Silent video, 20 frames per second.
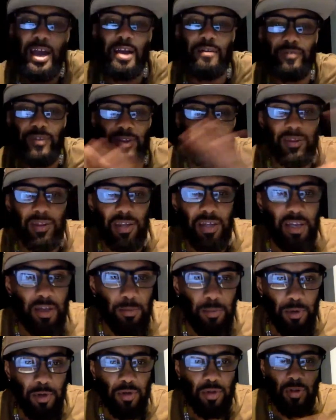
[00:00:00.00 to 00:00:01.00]
I have the city
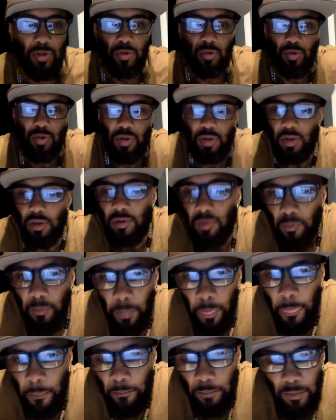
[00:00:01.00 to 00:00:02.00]
view too. So,
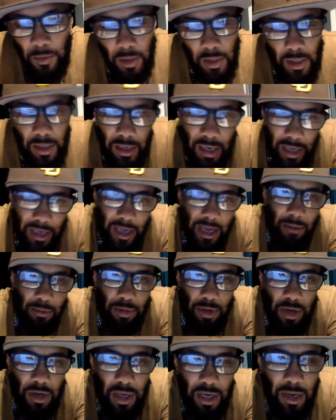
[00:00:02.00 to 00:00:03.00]
like,
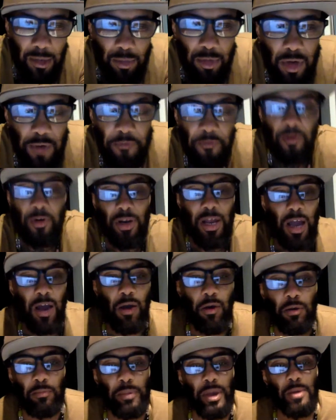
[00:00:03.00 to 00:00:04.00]
I'm good. I'm good for
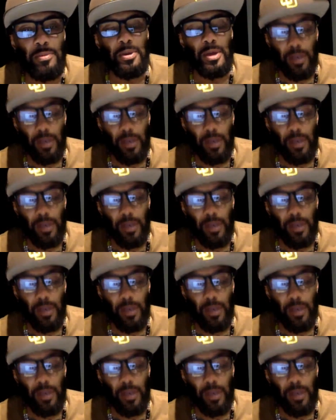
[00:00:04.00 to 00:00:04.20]
now. Maybe